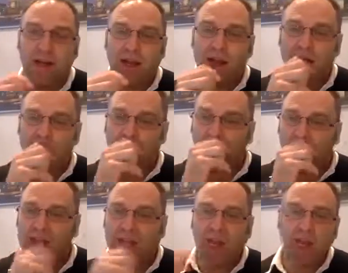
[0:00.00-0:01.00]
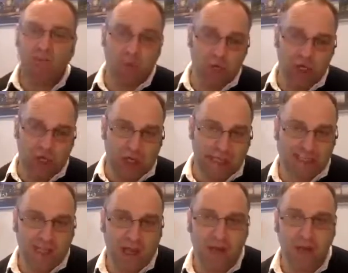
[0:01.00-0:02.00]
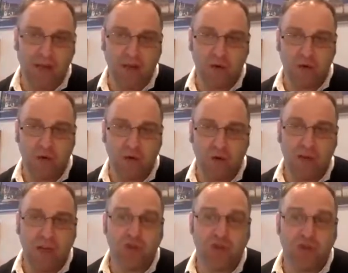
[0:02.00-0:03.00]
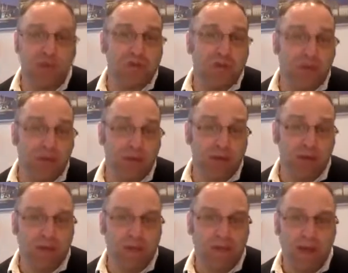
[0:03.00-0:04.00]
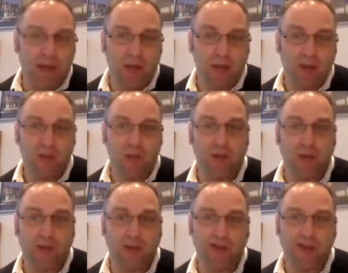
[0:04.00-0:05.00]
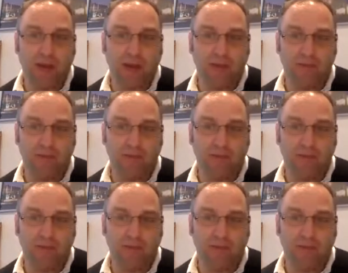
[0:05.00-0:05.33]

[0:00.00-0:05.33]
that can give you a little insight into the potential of a company and what's going on inside.